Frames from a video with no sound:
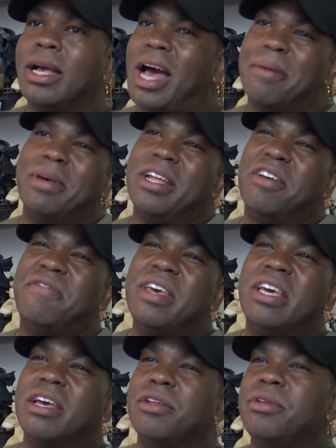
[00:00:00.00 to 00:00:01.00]
I mean, if he
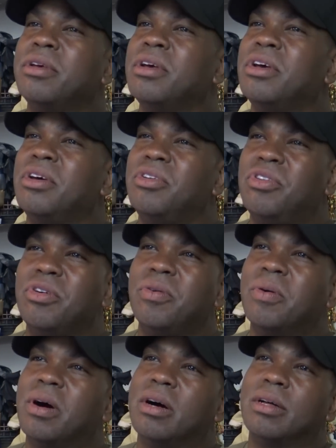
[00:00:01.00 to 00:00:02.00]
can
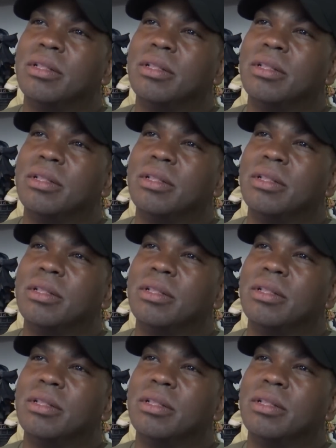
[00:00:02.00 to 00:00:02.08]
do a